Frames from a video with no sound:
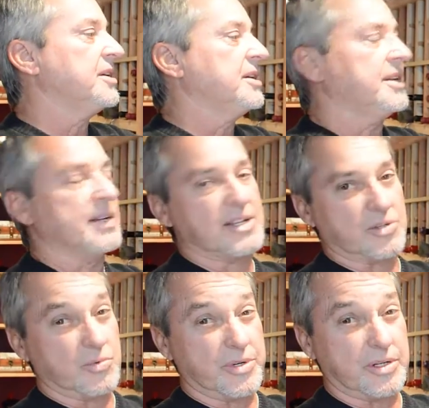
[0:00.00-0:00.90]
it has
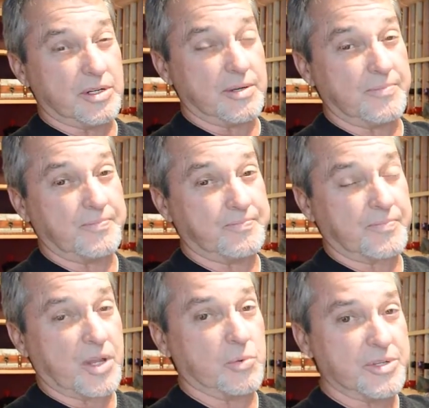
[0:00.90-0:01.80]
a, re um,
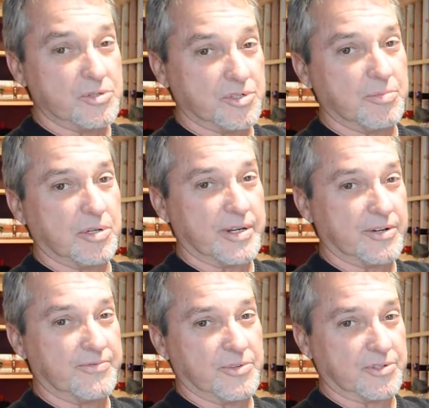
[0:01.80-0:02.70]
a reusable
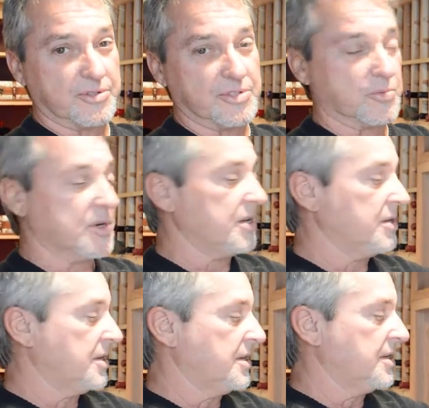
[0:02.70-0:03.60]
air filter as well
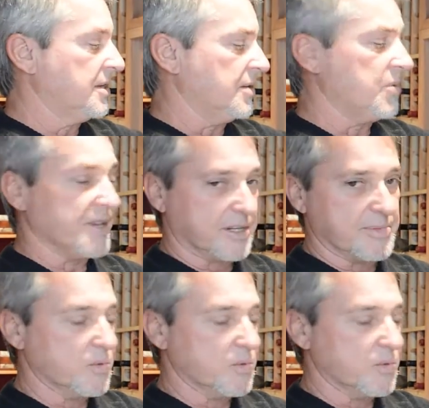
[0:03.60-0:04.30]
uh, when they can be